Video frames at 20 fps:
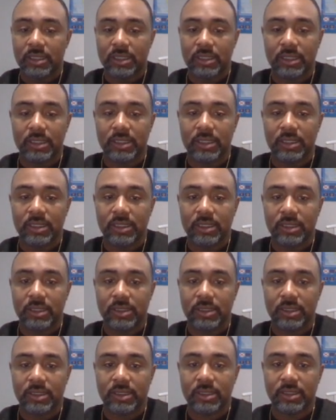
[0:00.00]

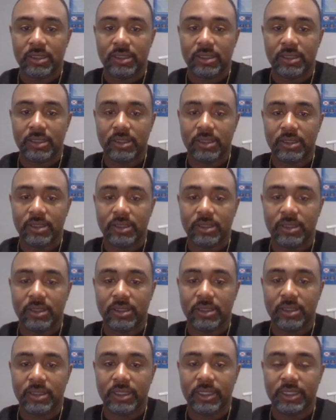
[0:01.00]
And
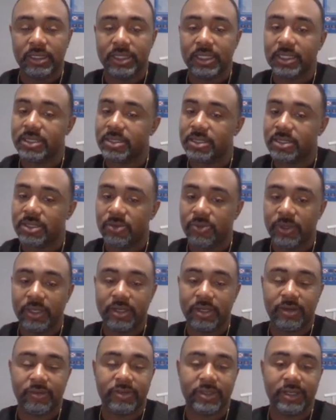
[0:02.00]
he takes his queen
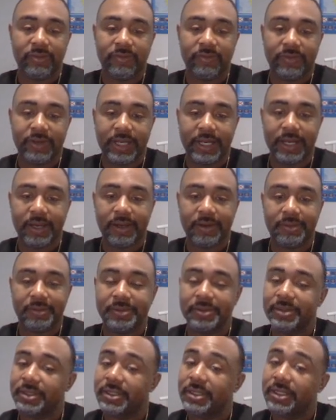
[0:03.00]
off that file.
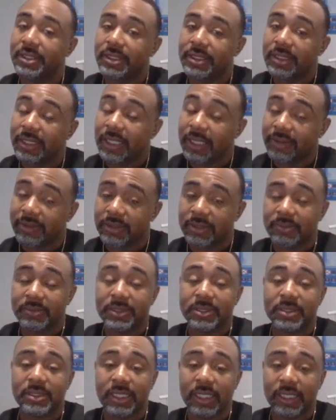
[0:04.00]
That was a
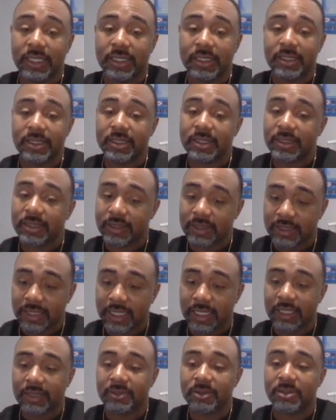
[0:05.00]
mistake, because now
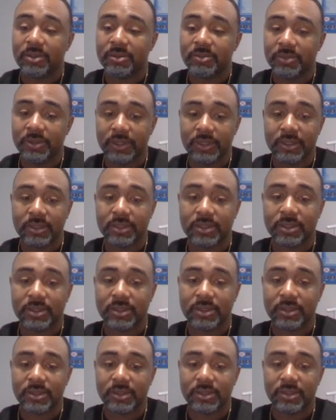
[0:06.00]
I'm going to push
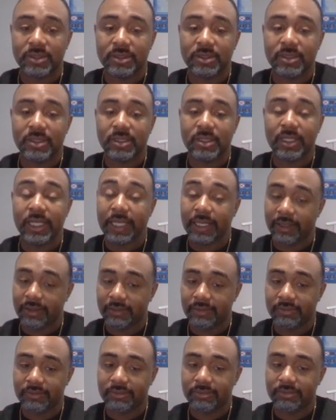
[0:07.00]
later.
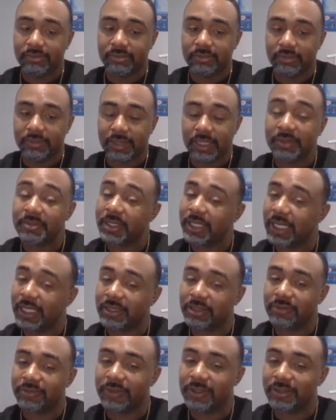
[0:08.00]
But I'm going to
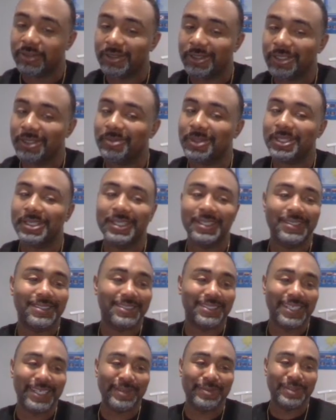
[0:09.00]
castle first to get my king to
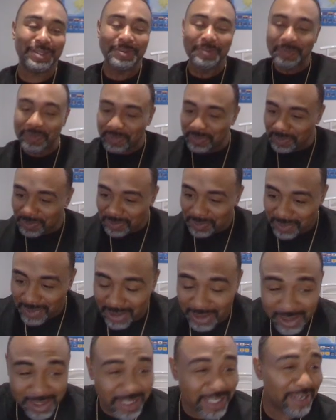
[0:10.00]
safety,
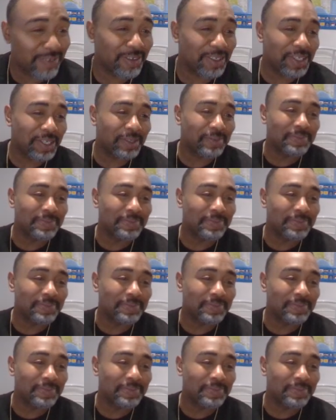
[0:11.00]
because you never know.